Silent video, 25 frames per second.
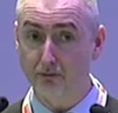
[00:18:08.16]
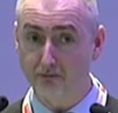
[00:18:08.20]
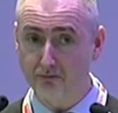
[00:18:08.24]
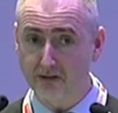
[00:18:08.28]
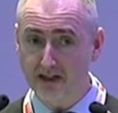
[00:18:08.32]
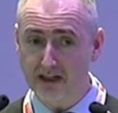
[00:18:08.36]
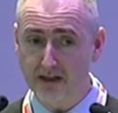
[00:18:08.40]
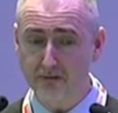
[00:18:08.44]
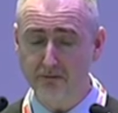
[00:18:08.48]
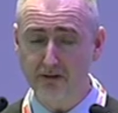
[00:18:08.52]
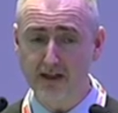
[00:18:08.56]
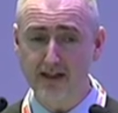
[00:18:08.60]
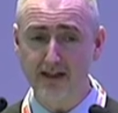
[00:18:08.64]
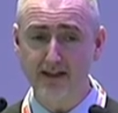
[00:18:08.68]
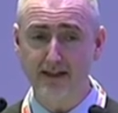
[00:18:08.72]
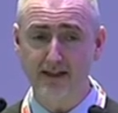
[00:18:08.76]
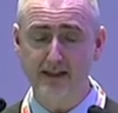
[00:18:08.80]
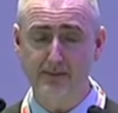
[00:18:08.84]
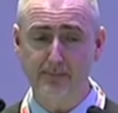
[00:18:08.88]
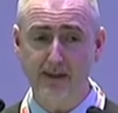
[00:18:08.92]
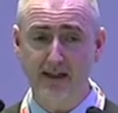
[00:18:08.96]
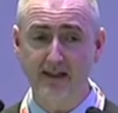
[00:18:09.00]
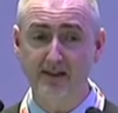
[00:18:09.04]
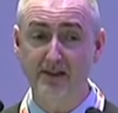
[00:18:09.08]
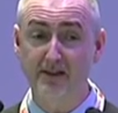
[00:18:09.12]
but really, really
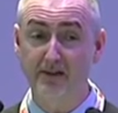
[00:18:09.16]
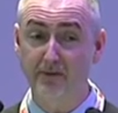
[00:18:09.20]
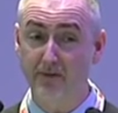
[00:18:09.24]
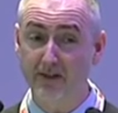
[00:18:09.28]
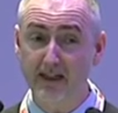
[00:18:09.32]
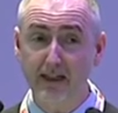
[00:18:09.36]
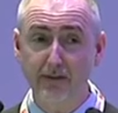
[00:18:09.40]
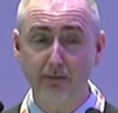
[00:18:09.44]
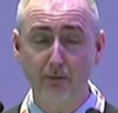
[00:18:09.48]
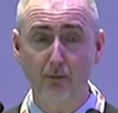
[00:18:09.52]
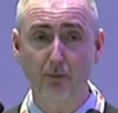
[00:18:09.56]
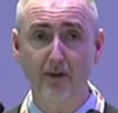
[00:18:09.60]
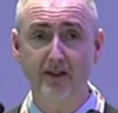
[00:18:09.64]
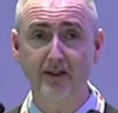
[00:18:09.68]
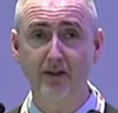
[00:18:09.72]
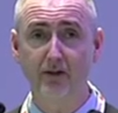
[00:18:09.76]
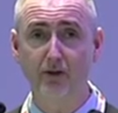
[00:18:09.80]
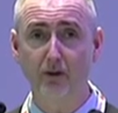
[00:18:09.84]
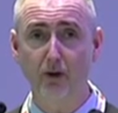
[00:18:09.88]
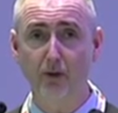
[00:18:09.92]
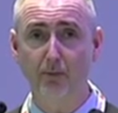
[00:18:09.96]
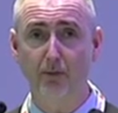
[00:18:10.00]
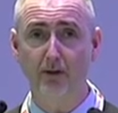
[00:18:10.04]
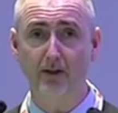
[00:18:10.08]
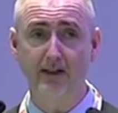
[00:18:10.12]
expensive. And even when you
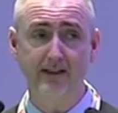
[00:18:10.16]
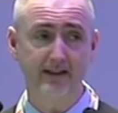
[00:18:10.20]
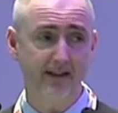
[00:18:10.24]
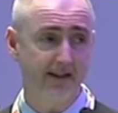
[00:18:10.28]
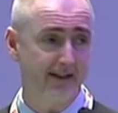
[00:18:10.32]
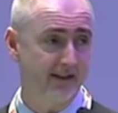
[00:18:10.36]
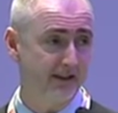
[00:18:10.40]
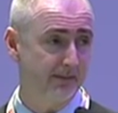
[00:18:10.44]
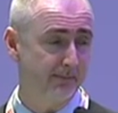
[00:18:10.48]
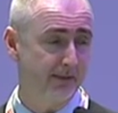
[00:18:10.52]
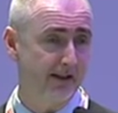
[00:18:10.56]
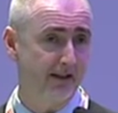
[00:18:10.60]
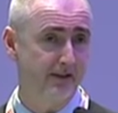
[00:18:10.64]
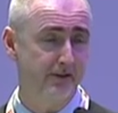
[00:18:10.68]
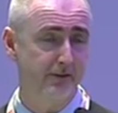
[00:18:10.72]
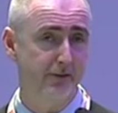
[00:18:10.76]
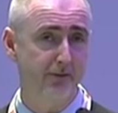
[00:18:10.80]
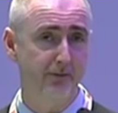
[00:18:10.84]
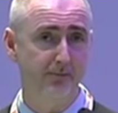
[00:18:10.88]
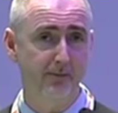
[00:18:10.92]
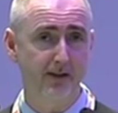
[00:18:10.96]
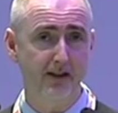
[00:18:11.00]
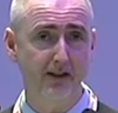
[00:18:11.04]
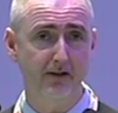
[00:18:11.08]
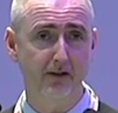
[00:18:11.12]
do buy that
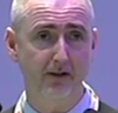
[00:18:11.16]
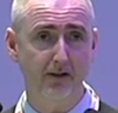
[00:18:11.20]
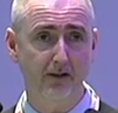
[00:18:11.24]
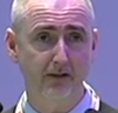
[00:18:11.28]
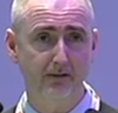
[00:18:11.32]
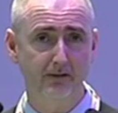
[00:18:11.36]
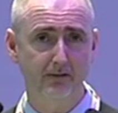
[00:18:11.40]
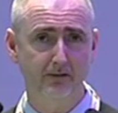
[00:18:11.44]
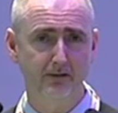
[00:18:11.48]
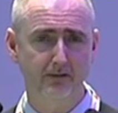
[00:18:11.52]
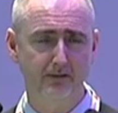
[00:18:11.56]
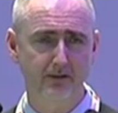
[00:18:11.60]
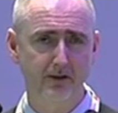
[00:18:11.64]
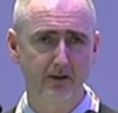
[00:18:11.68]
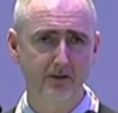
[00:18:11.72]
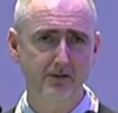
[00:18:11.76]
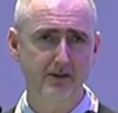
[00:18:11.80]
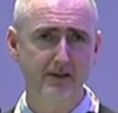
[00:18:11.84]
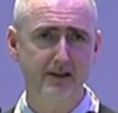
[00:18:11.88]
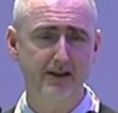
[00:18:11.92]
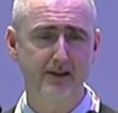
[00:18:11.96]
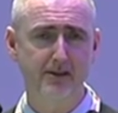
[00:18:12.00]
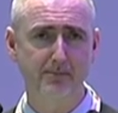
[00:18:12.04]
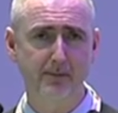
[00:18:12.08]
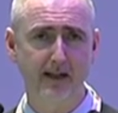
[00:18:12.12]
expensive meter,
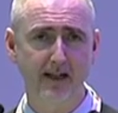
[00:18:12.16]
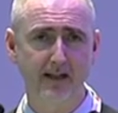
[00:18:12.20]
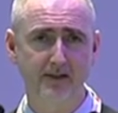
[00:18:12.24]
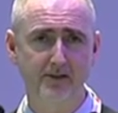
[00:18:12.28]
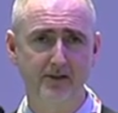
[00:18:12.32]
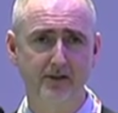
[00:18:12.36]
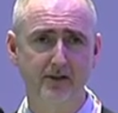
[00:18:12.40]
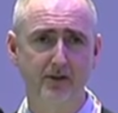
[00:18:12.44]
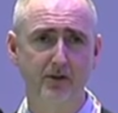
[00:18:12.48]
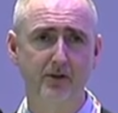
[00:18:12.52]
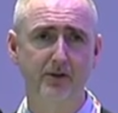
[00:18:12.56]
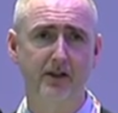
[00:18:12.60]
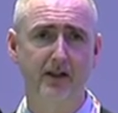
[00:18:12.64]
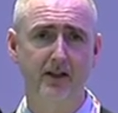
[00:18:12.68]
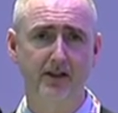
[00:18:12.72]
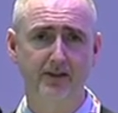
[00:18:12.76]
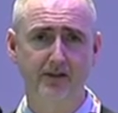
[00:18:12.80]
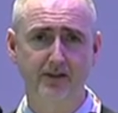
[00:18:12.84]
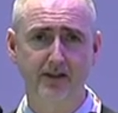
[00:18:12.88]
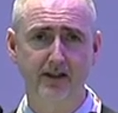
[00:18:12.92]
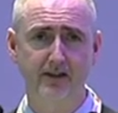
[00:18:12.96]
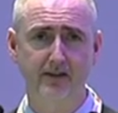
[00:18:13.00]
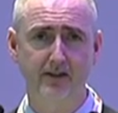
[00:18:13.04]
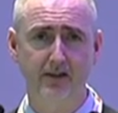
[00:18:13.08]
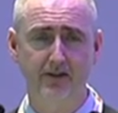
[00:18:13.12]
usually it spends 2 years
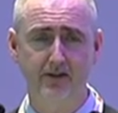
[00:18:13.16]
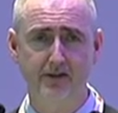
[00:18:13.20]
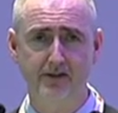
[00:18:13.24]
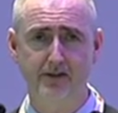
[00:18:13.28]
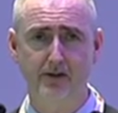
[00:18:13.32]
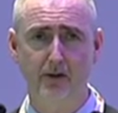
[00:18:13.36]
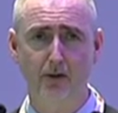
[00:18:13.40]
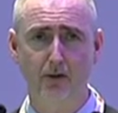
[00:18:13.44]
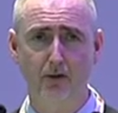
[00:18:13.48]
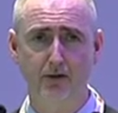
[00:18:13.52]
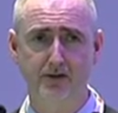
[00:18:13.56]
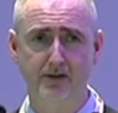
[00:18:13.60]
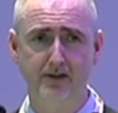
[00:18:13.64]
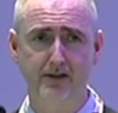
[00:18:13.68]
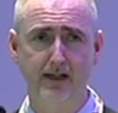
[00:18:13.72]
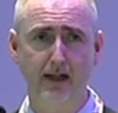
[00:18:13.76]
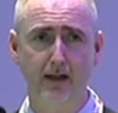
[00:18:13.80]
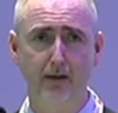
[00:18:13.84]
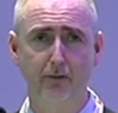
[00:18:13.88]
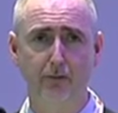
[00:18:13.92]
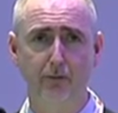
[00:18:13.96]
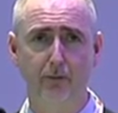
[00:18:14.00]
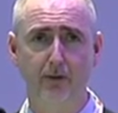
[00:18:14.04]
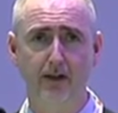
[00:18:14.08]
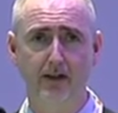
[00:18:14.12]
sitting on the storage
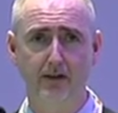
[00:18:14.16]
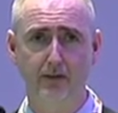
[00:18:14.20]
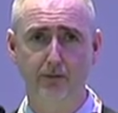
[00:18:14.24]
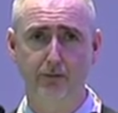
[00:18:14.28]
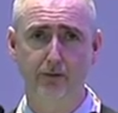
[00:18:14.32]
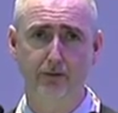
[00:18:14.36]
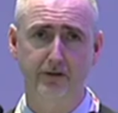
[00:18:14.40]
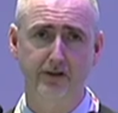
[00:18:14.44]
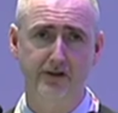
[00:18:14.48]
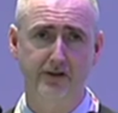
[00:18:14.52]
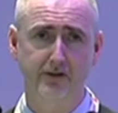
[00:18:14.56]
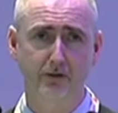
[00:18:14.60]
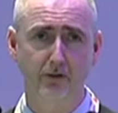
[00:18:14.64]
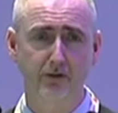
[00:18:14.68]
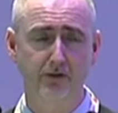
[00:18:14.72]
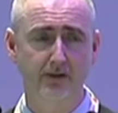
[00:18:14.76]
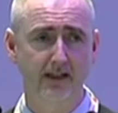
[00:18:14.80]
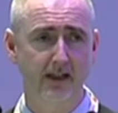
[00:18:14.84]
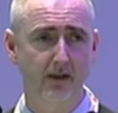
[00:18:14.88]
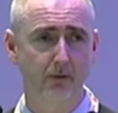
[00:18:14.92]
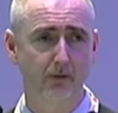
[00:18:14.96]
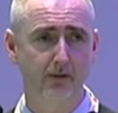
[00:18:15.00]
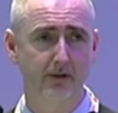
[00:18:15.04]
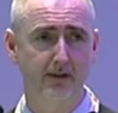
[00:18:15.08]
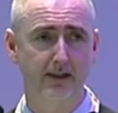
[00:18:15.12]
shelf waiting for the
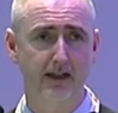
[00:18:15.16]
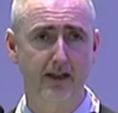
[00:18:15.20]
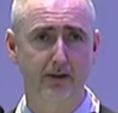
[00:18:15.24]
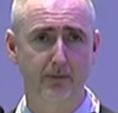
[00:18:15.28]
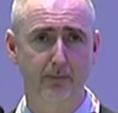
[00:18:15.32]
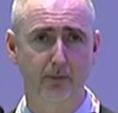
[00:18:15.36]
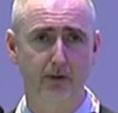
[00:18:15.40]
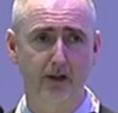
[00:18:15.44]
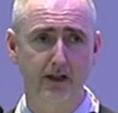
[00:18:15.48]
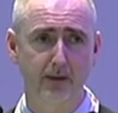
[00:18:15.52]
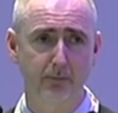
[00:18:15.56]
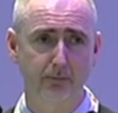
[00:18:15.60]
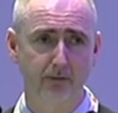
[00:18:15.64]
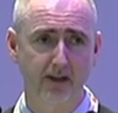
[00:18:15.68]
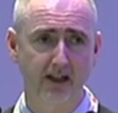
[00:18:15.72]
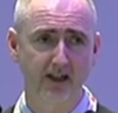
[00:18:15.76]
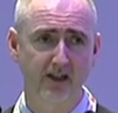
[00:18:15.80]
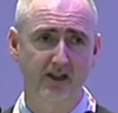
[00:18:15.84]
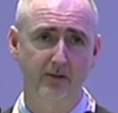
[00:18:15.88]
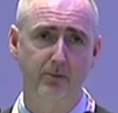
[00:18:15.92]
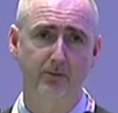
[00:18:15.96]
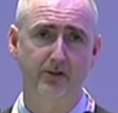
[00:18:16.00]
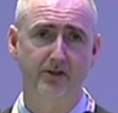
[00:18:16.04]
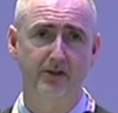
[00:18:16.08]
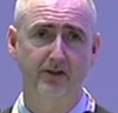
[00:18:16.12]
shutdown to get the pipe
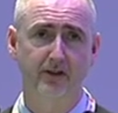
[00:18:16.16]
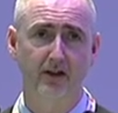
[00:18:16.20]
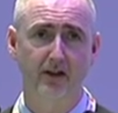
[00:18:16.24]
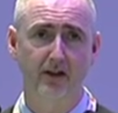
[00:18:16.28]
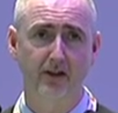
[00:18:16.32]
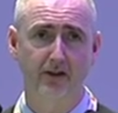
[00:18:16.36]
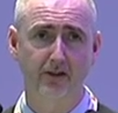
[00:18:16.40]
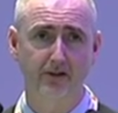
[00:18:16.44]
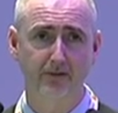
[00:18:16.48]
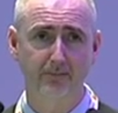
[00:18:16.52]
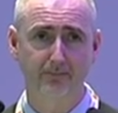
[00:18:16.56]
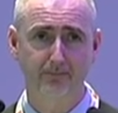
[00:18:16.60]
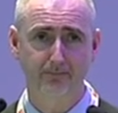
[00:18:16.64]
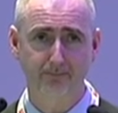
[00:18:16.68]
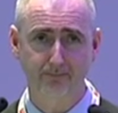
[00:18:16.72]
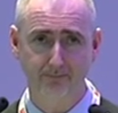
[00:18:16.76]
break to install it.